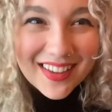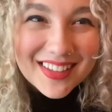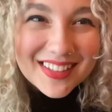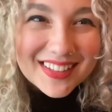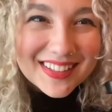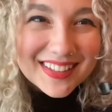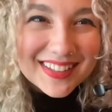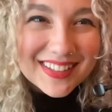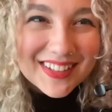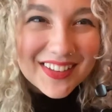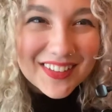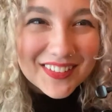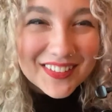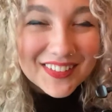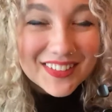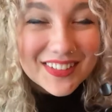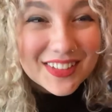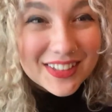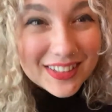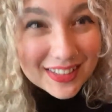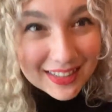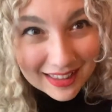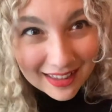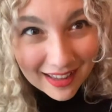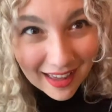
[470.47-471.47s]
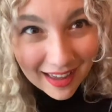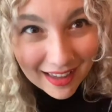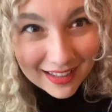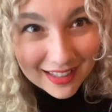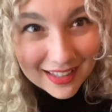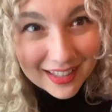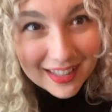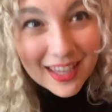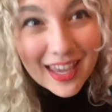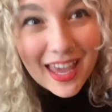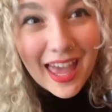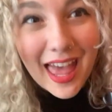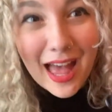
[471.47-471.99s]
So good luck,
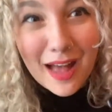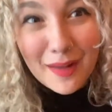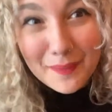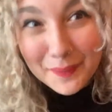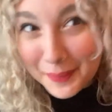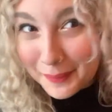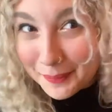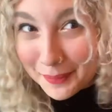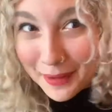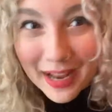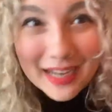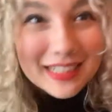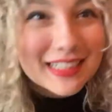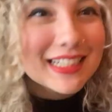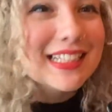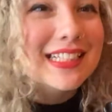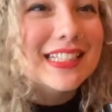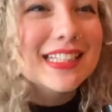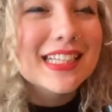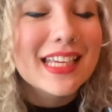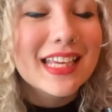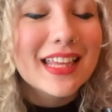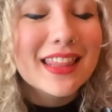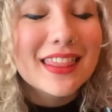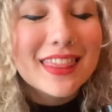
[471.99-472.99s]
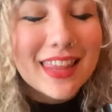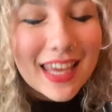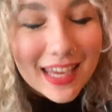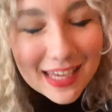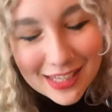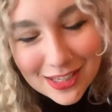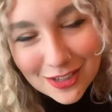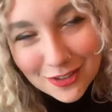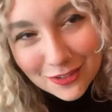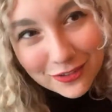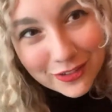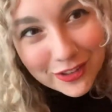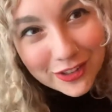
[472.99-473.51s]
happy practicing, thank you
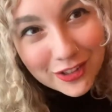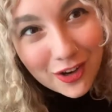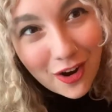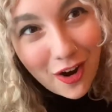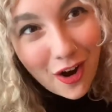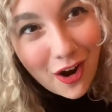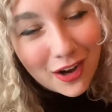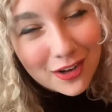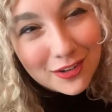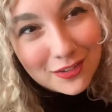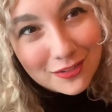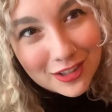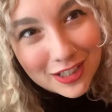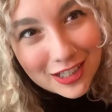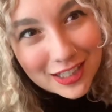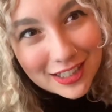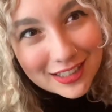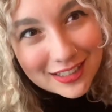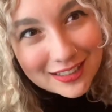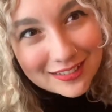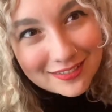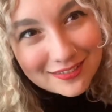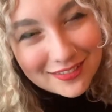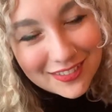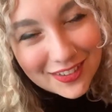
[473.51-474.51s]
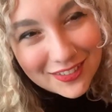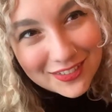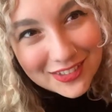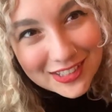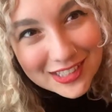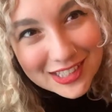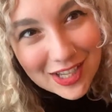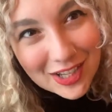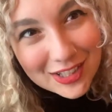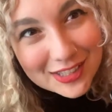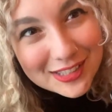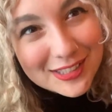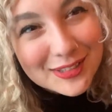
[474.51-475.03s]
for your hard work, and we'll
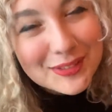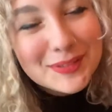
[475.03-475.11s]
talk soon.